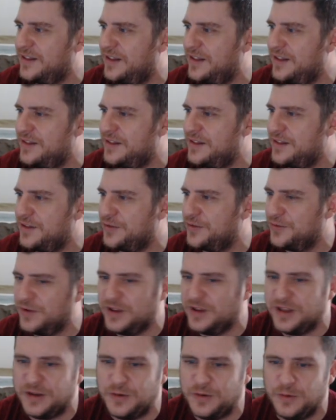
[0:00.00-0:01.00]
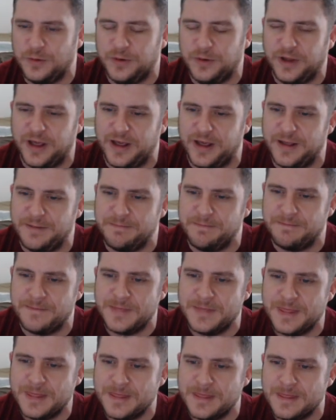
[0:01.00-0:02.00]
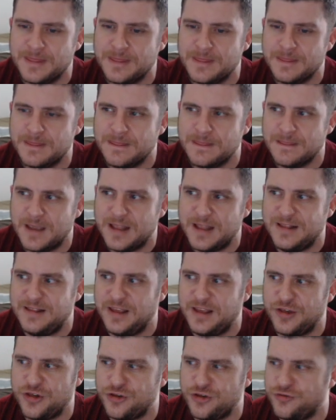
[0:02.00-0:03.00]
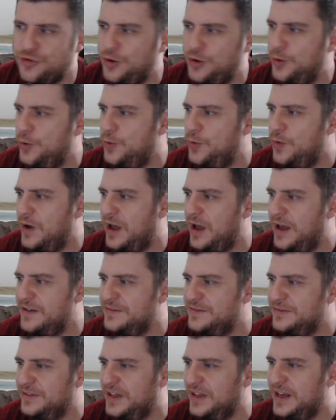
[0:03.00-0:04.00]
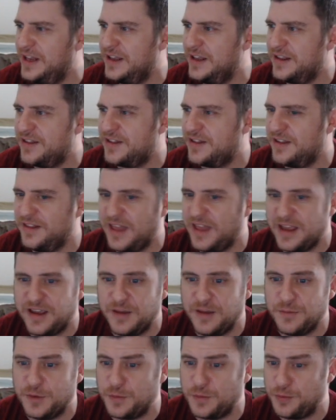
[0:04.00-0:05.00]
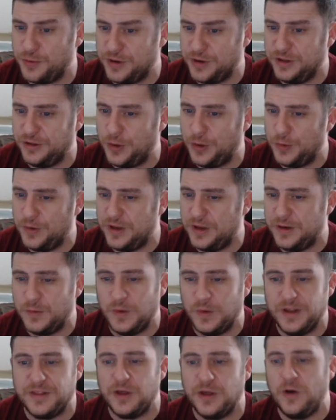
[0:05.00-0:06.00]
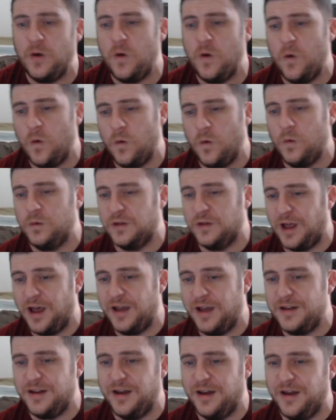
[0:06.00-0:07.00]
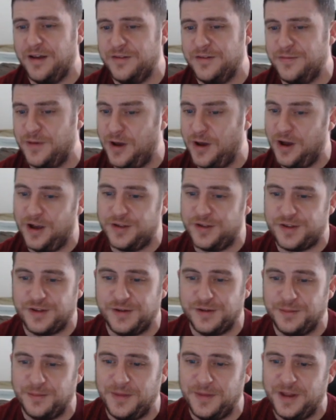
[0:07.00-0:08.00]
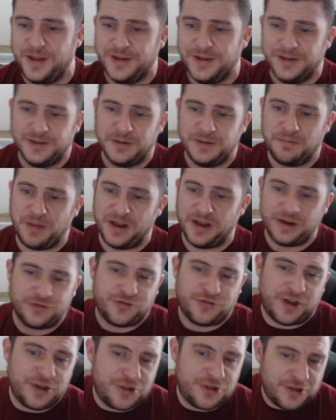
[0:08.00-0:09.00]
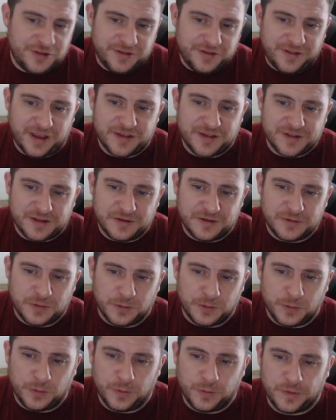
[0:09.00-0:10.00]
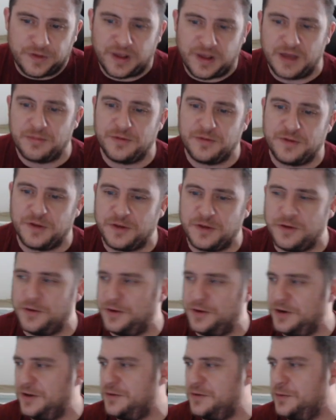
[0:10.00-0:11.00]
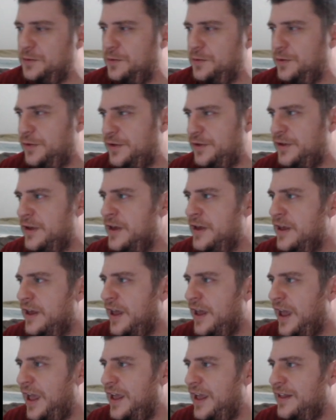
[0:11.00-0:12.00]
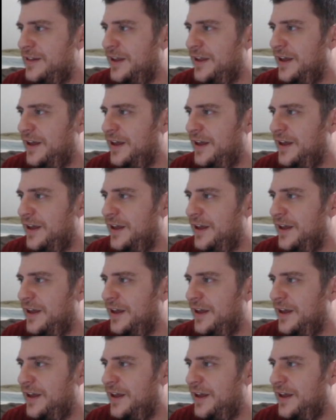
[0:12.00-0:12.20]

is, it's a really cool distro of Linux that comes preloaded with a whole lot of awesome penetration testing tools, cybersecurity tools, and